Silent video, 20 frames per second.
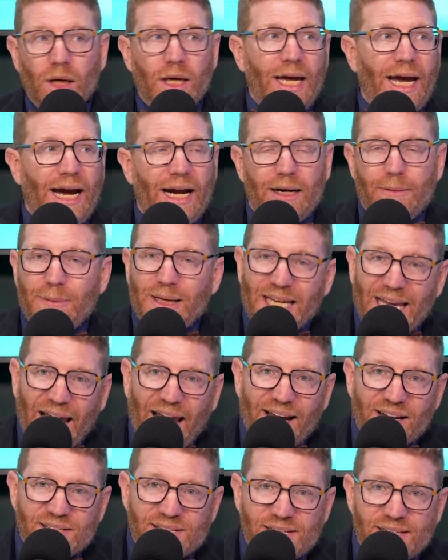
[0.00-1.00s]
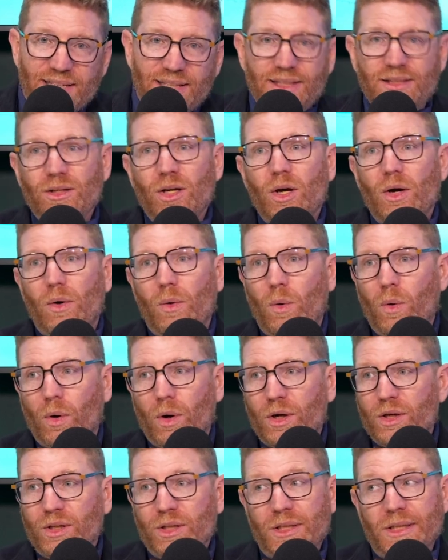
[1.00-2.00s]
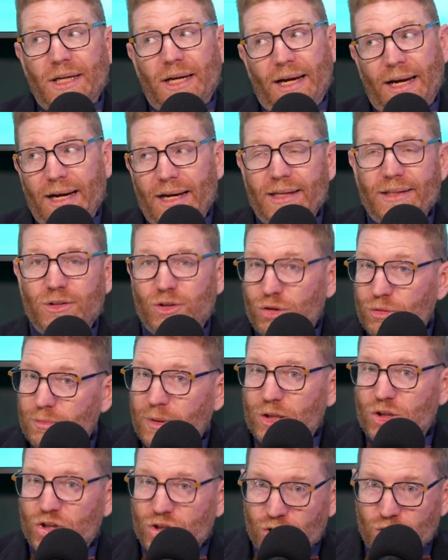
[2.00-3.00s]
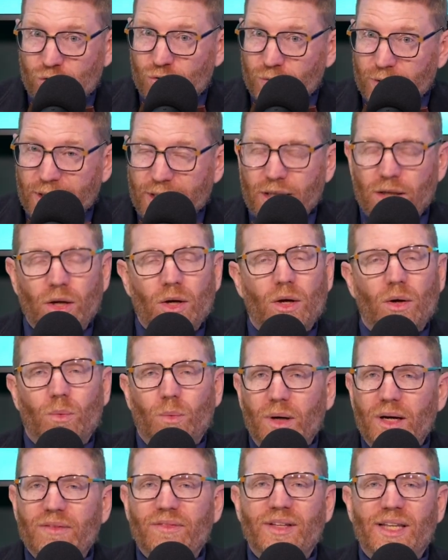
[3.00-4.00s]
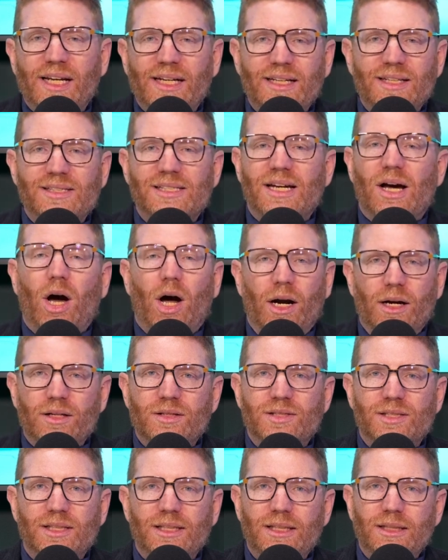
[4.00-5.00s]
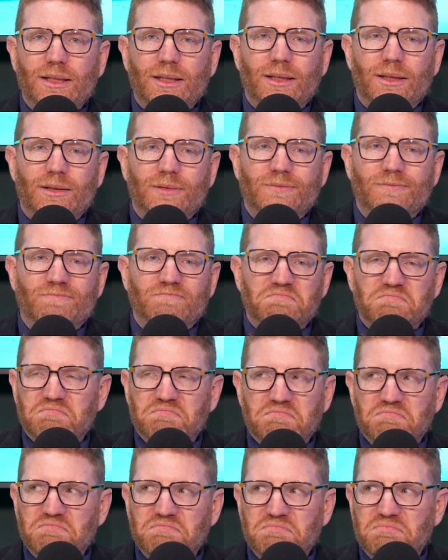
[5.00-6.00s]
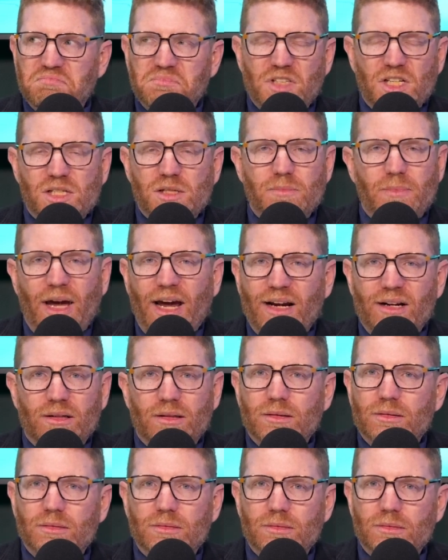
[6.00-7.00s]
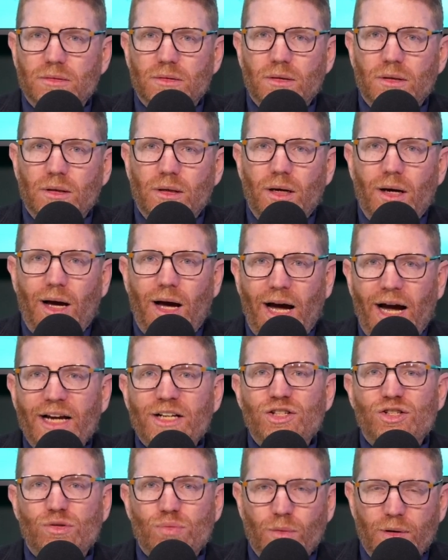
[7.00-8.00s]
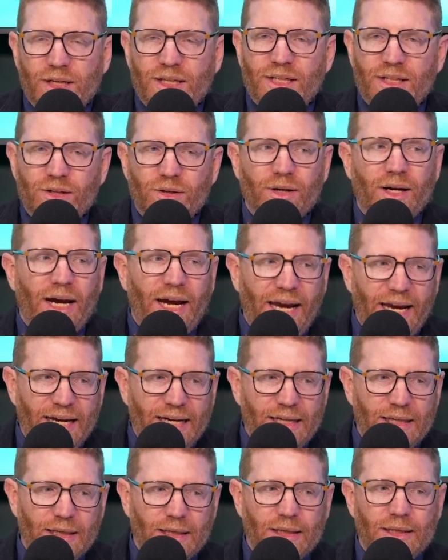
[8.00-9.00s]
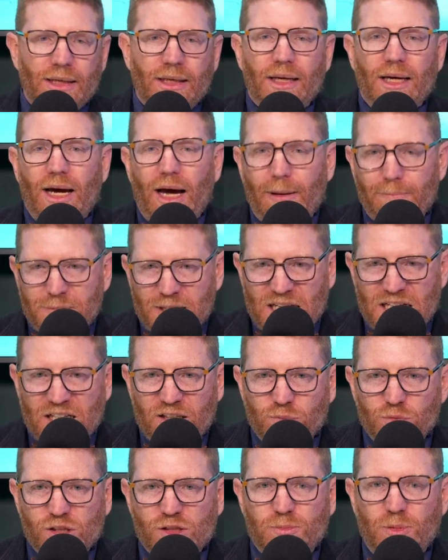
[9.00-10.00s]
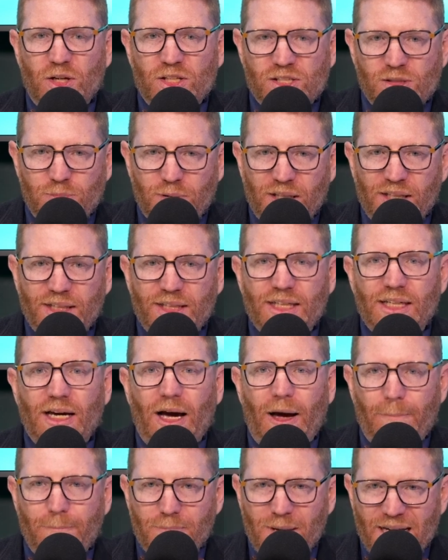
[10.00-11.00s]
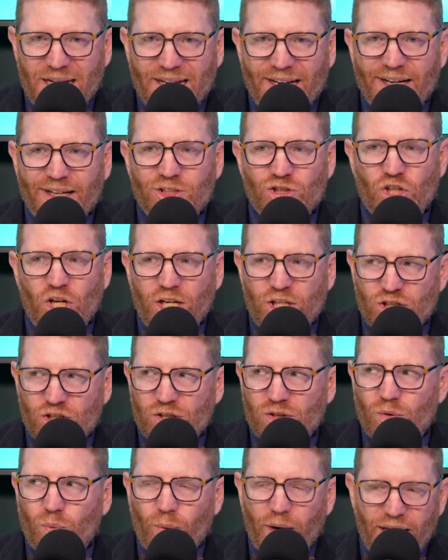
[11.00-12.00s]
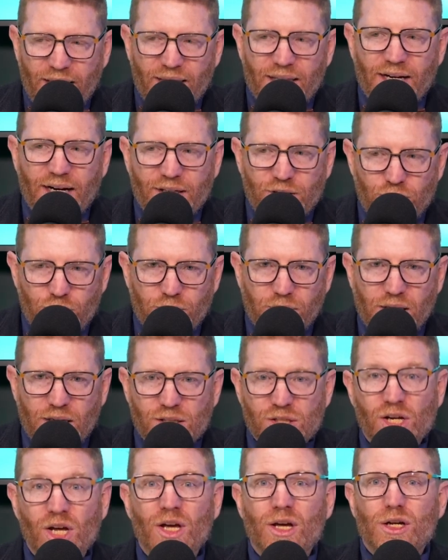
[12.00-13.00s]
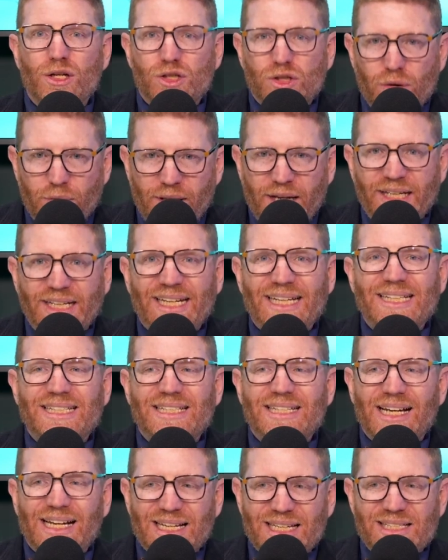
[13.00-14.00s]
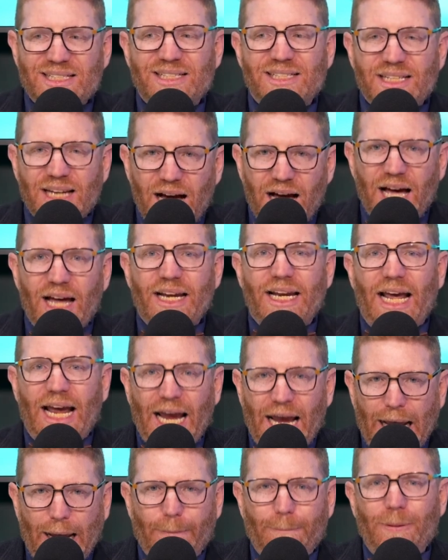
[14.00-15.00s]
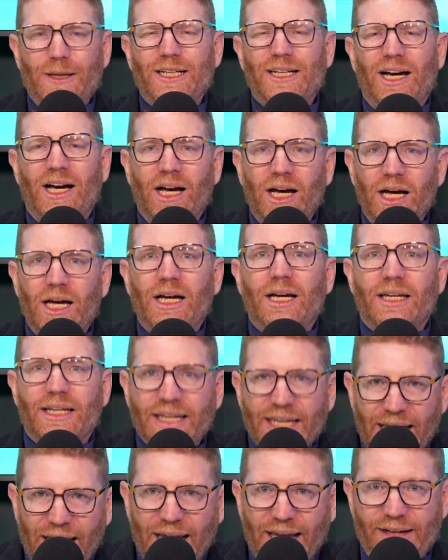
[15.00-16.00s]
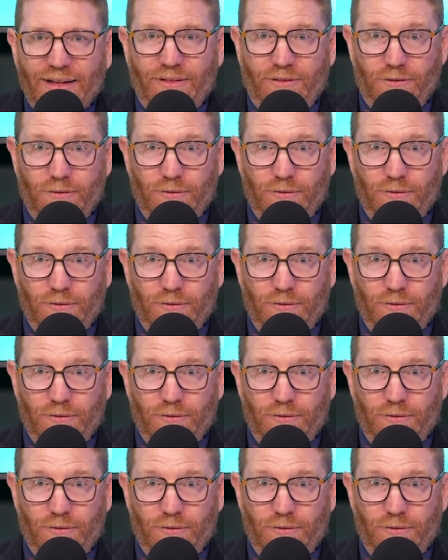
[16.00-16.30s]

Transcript: had a big accident or you had too much to drink. Whatever that is, honestly, doesn't matter. I just want to hear, hey, I'm taking responsibility. I'm making a change in the way that I do things so that it does not happen again.